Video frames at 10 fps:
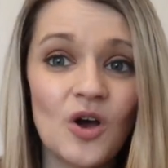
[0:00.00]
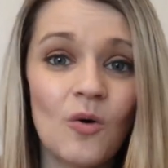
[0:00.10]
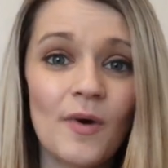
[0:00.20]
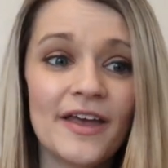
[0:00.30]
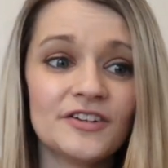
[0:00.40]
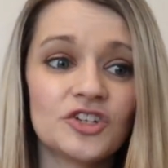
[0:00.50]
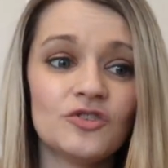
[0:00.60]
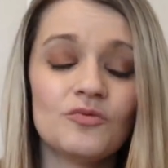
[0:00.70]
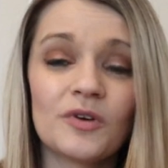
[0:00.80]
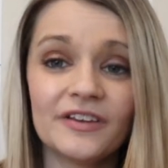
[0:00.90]
way
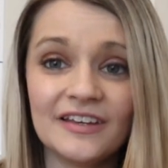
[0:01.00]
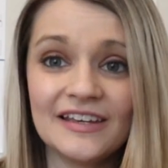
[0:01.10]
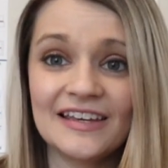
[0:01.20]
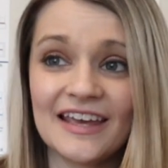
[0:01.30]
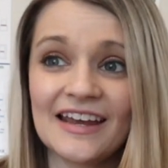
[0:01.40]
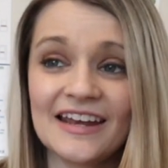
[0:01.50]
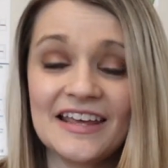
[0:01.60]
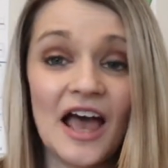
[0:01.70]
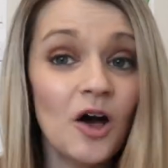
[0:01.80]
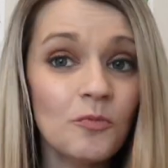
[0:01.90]
to really get
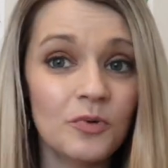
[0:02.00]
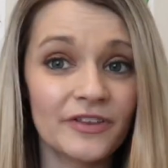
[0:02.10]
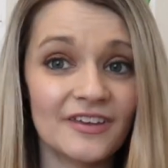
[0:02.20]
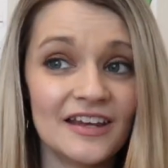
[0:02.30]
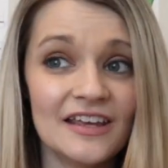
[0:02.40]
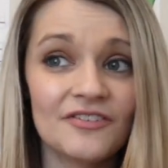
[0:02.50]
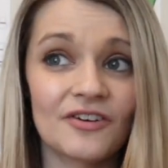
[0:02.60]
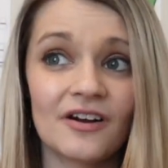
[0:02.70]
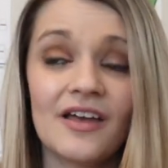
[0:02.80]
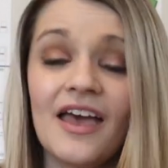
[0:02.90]
any help with it
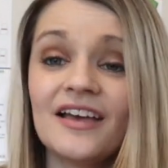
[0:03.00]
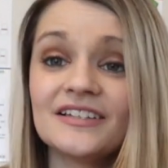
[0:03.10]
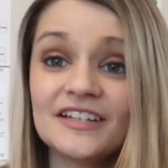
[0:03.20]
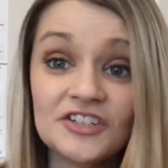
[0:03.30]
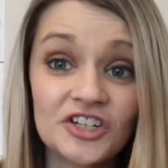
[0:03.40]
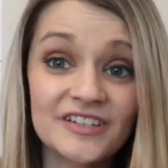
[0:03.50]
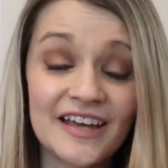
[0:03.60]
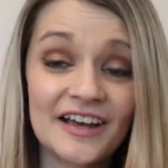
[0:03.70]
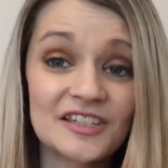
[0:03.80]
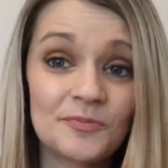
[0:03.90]
either. Teaching
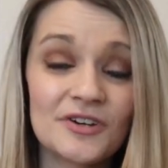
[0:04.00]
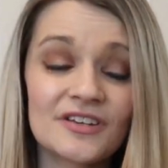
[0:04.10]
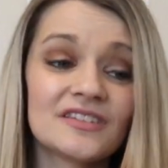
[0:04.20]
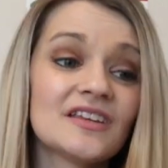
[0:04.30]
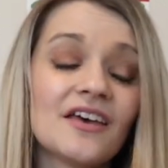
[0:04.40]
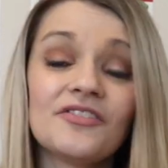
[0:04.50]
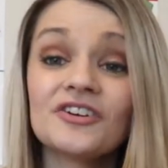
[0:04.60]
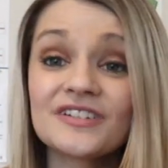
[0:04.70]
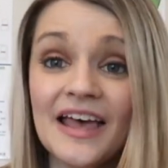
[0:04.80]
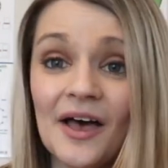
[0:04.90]
textbooks,
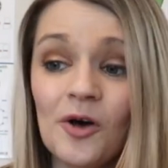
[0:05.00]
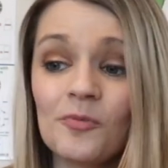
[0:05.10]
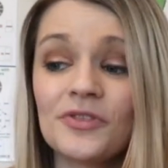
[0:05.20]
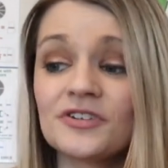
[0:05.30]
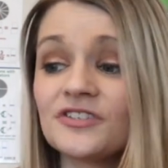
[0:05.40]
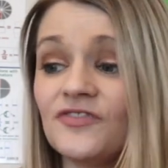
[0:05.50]
there's help, there's